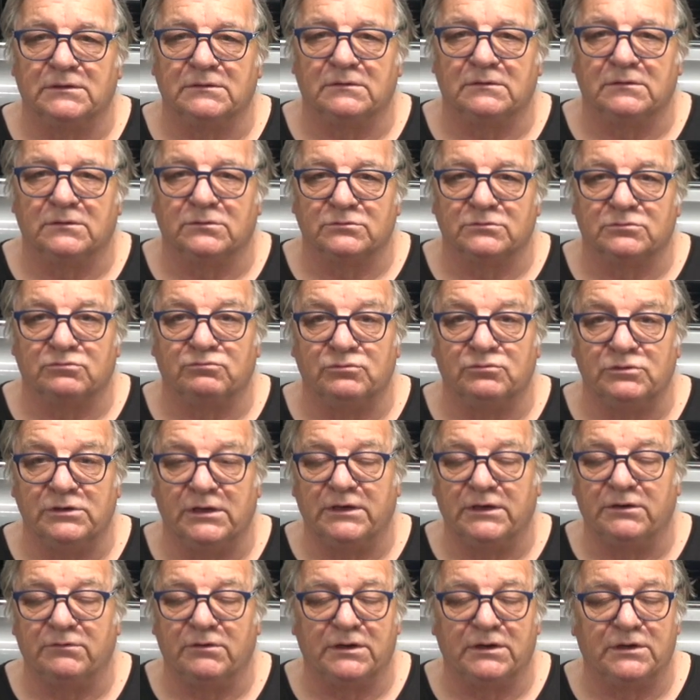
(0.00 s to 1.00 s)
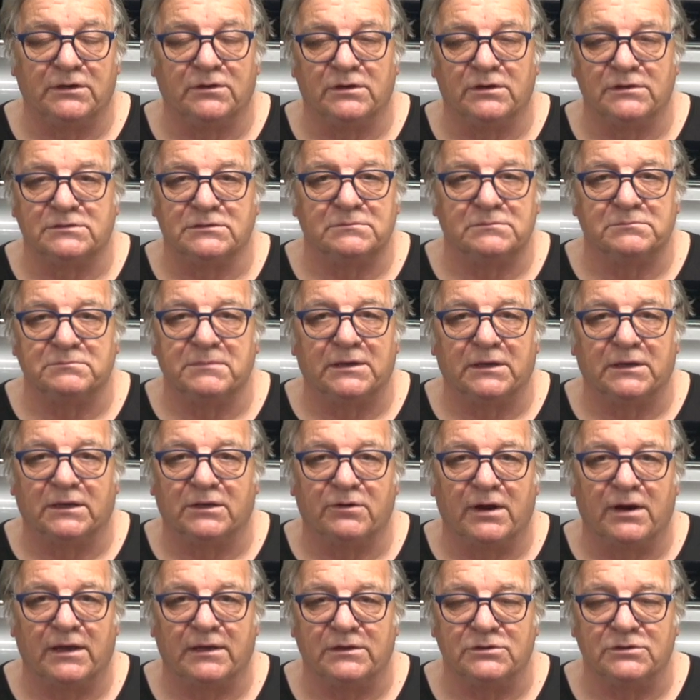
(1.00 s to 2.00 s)
looks really nice, and made a
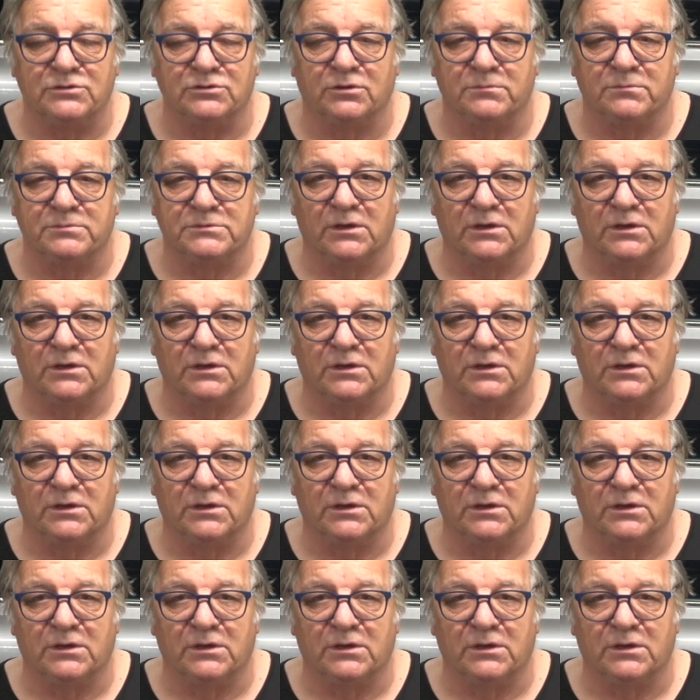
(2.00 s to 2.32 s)
cracking job.